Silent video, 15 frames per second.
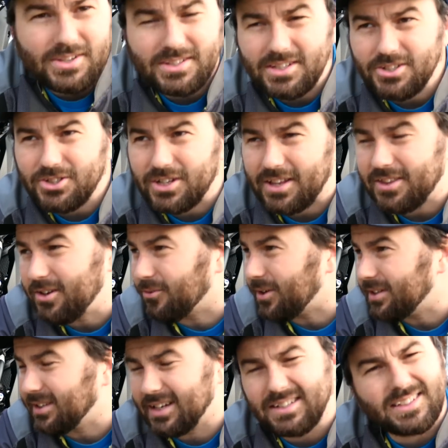This engine, I think,
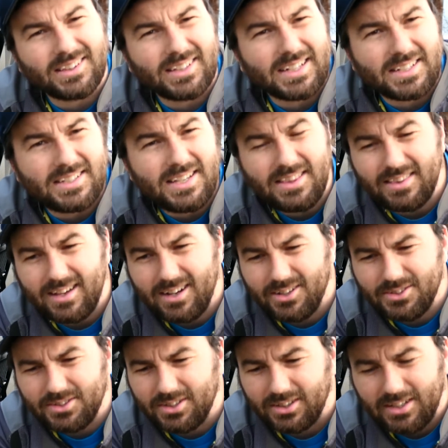redlines at like
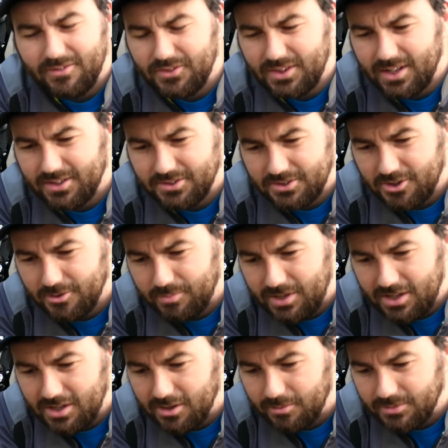10,000, 11,000
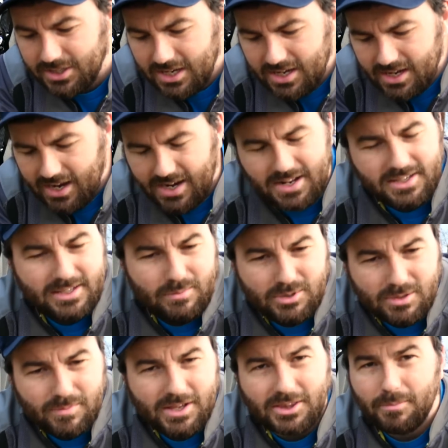RPMs, and it
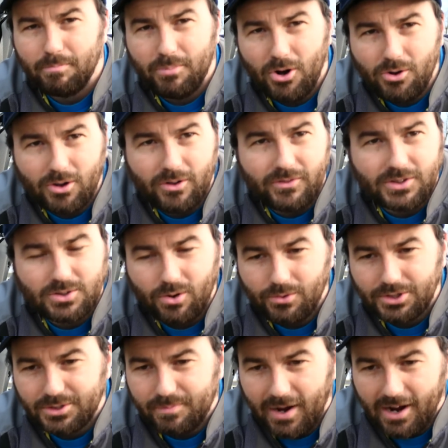seems to make the bulk of its
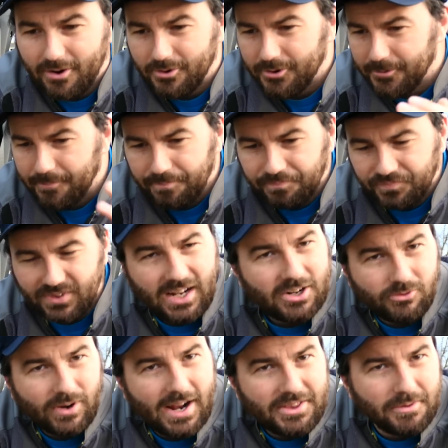horsepower
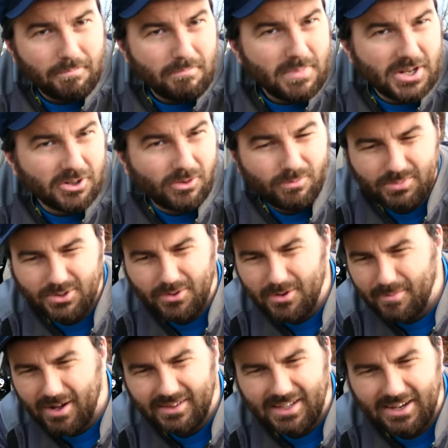kind of right in the middle, between
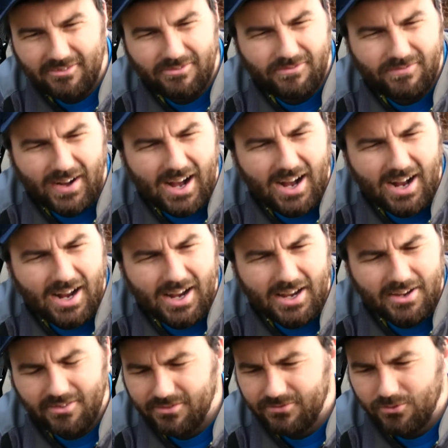about like
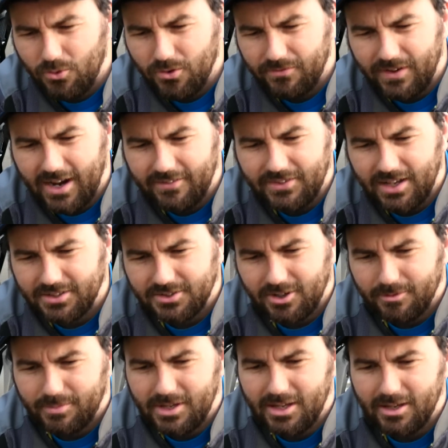4,000 or 5,000
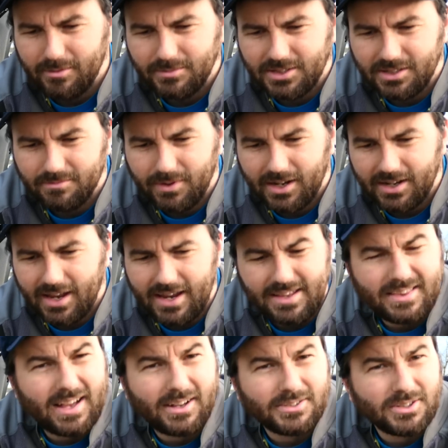RPMs and about
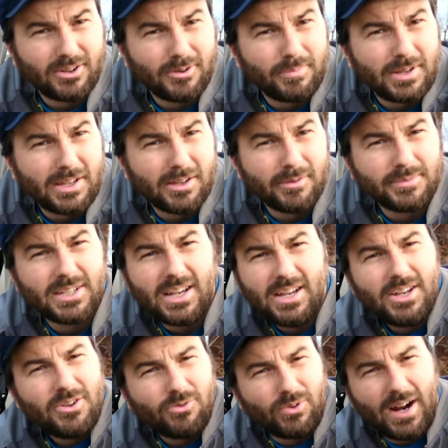8,000 RPMs.
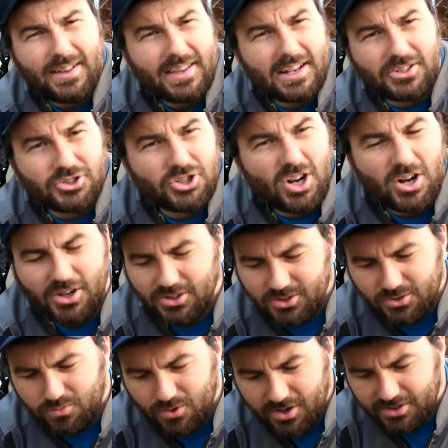Right in that chunk is
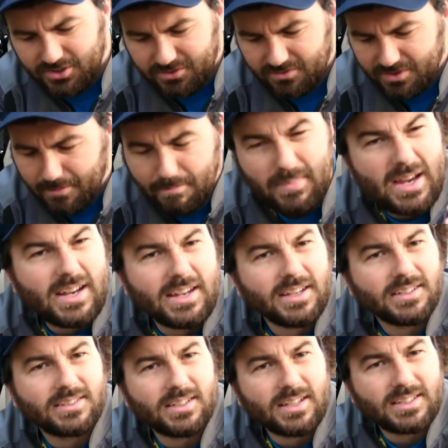just where it's the
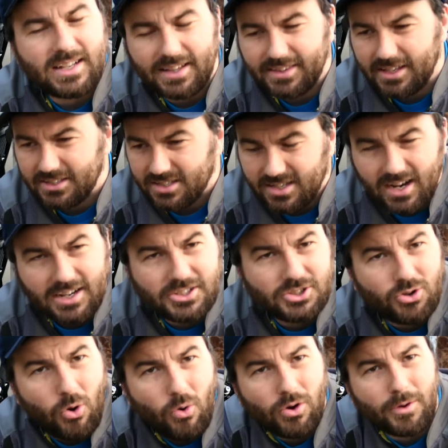meatiest, and it's got this nice
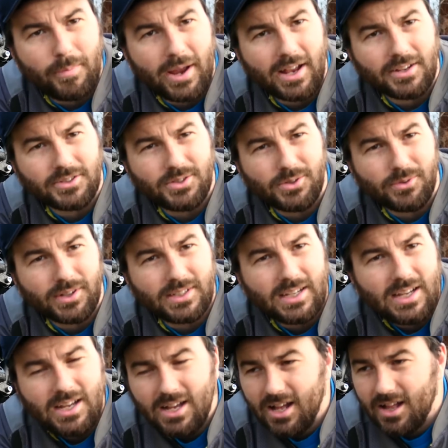torque band to it.
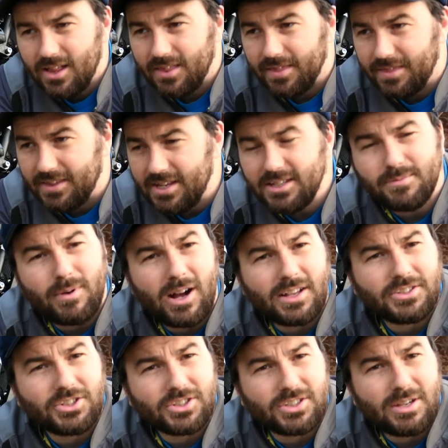These
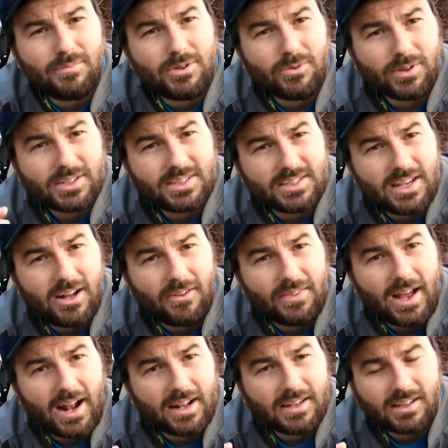mods just seem to excel
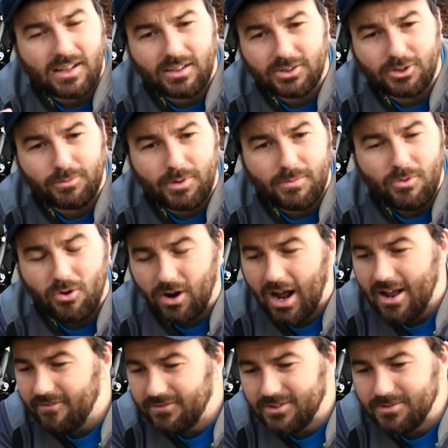that a little bit more.
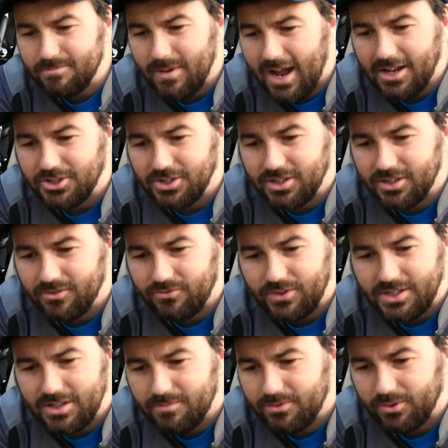I have to imagine that if we
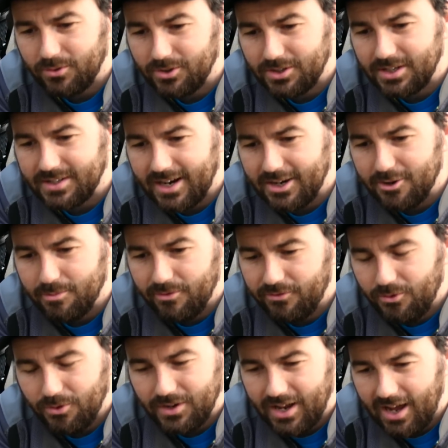did throw it on a dyno
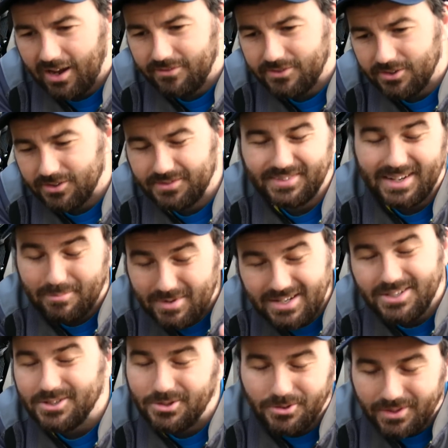before and after, and I
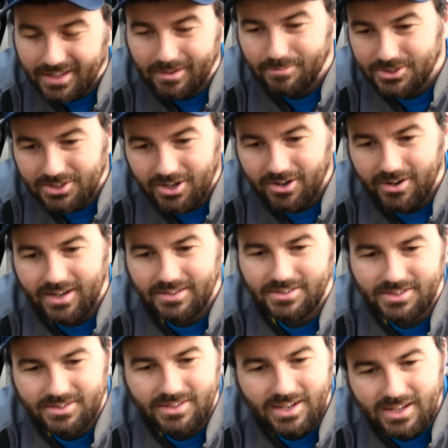meant to do that, I'm sorry,
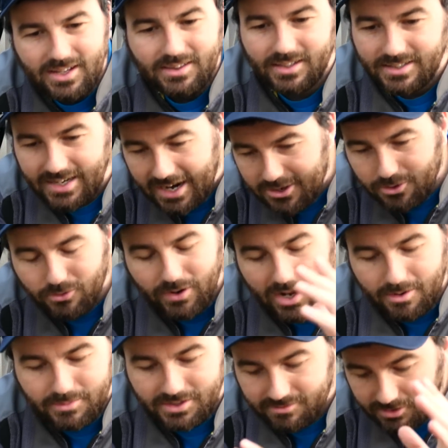just the dyno
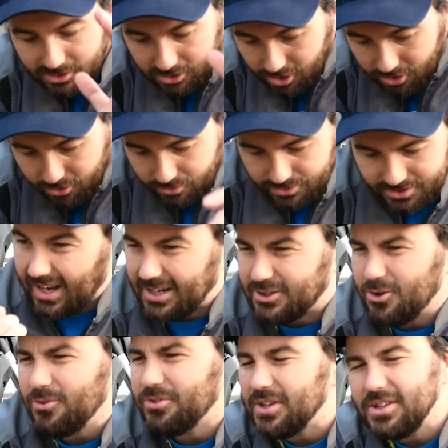around me closed. I
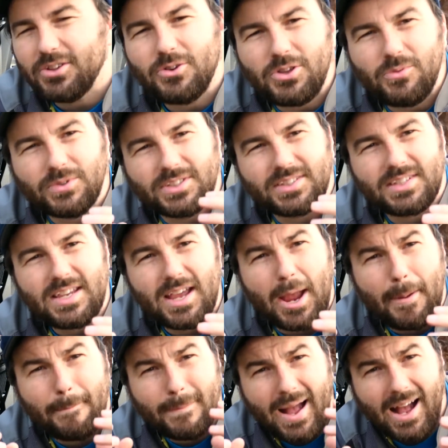don't think though you would see
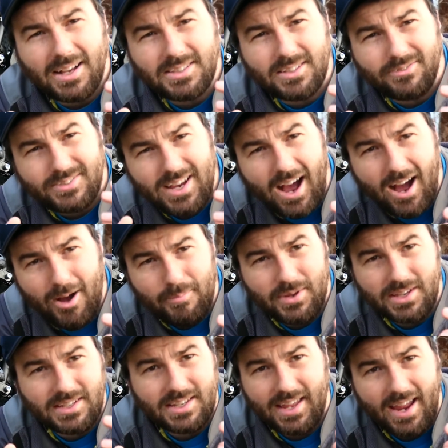a massive top
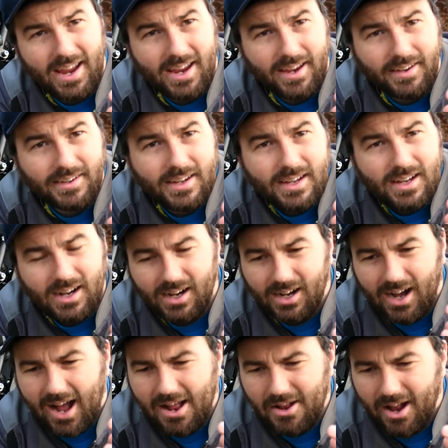end gain.
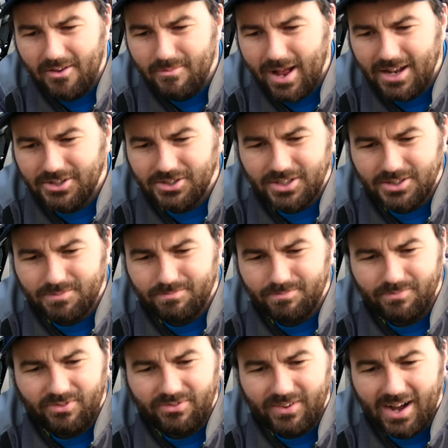I imagine it's
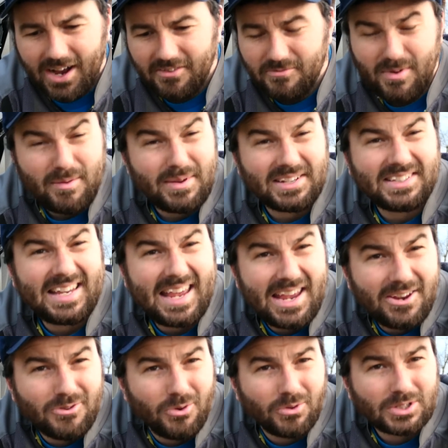5, maybe
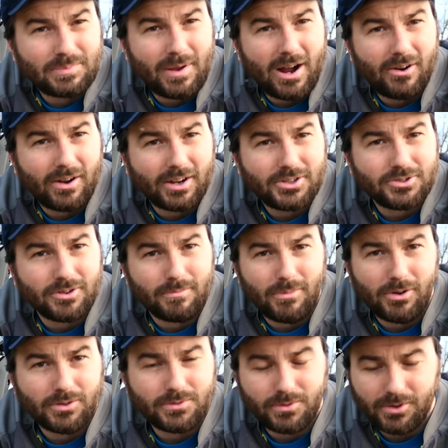10 horsepower extra at
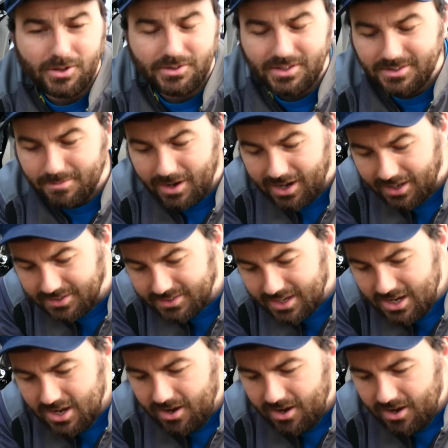most with all these mods.